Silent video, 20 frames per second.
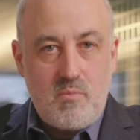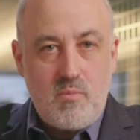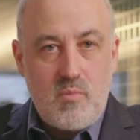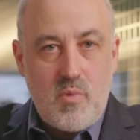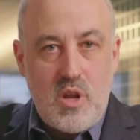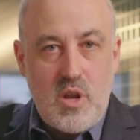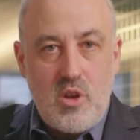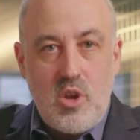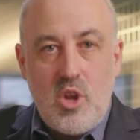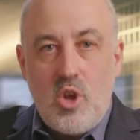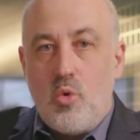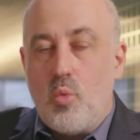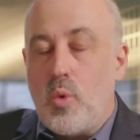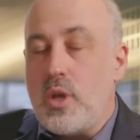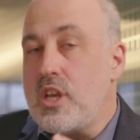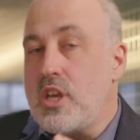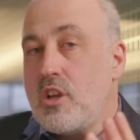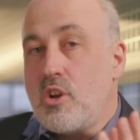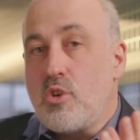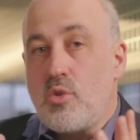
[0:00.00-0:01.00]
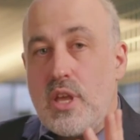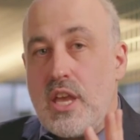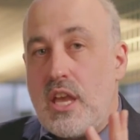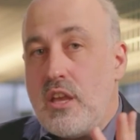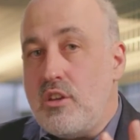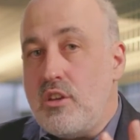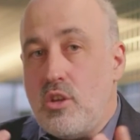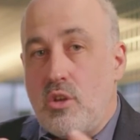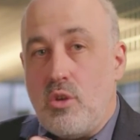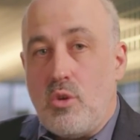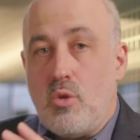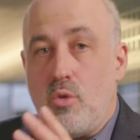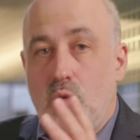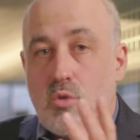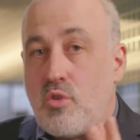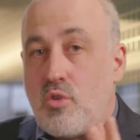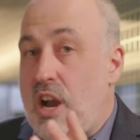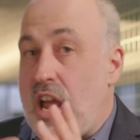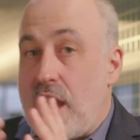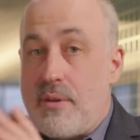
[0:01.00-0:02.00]
Right? We can create new
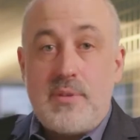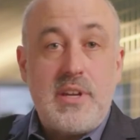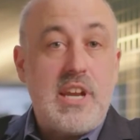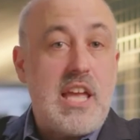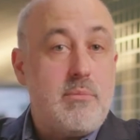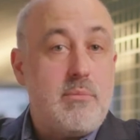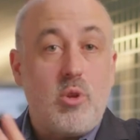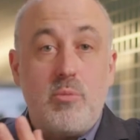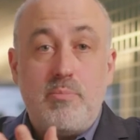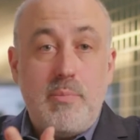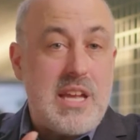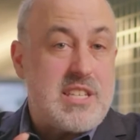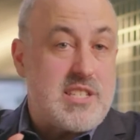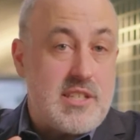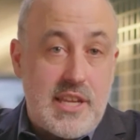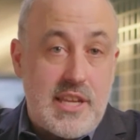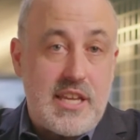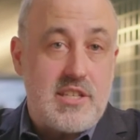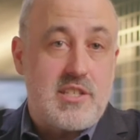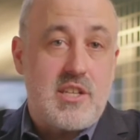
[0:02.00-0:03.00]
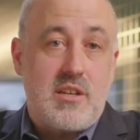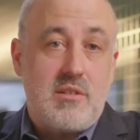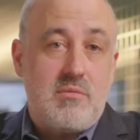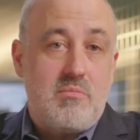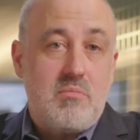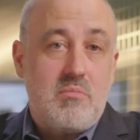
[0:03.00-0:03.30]
graph-enabled metadata,